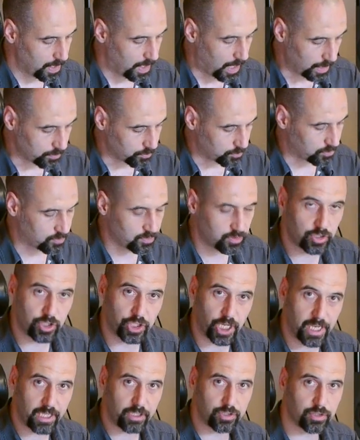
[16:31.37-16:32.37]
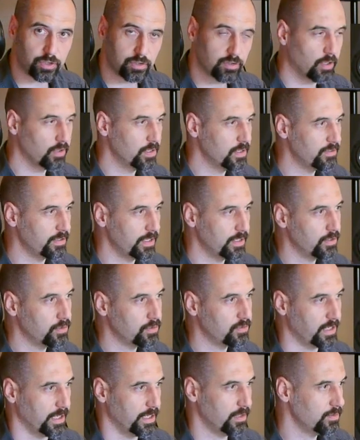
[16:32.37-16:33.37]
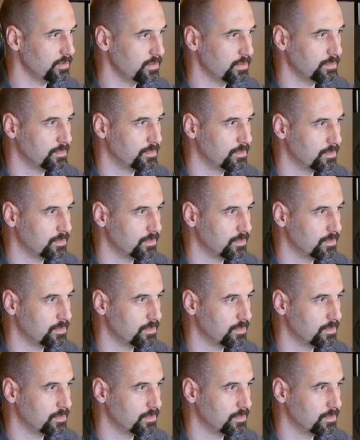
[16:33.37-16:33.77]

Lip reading: How to change your tonics and your scales.